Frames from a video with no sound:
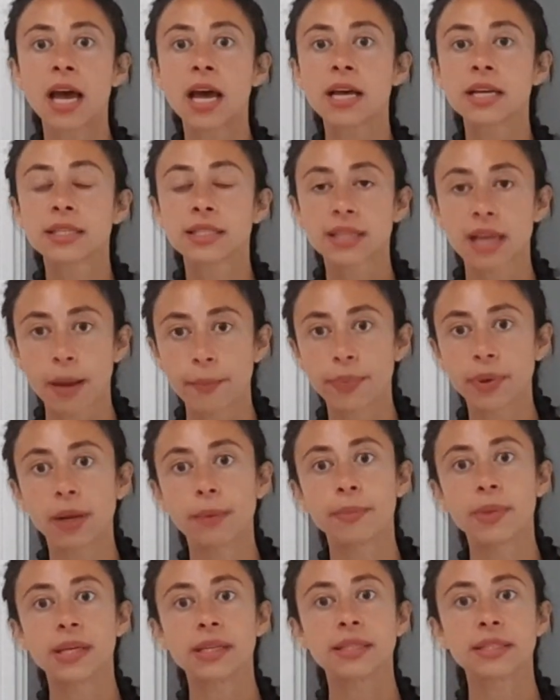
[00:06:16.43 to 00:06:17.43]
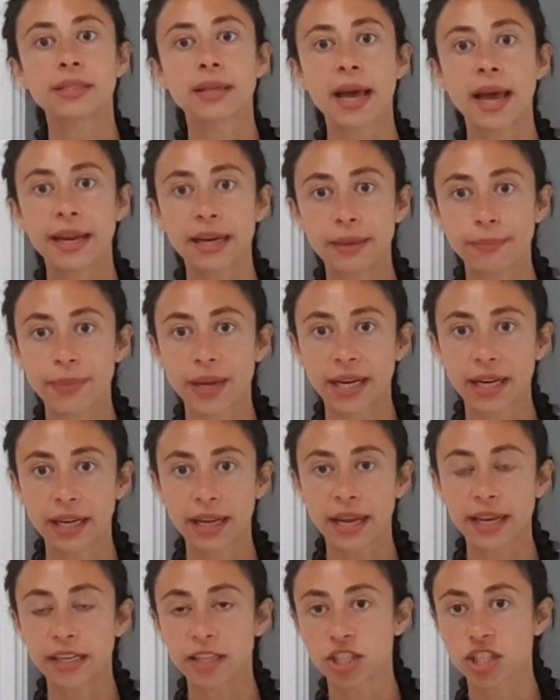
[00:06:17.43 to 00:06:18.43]
supplements, any
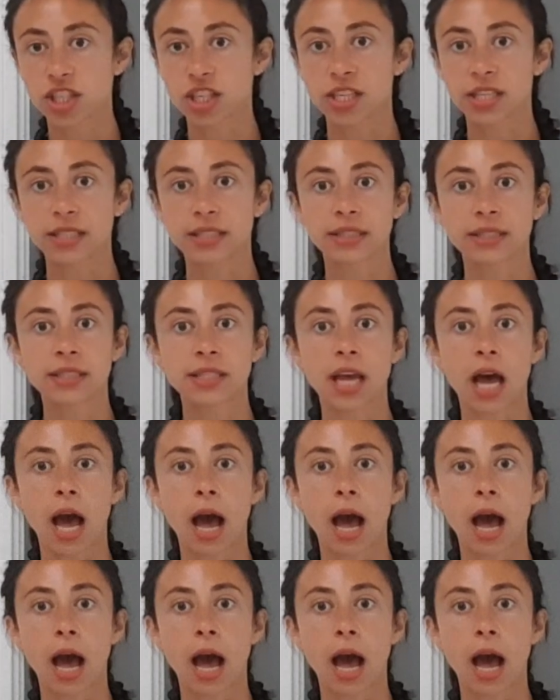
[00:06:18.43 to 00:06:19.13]
medications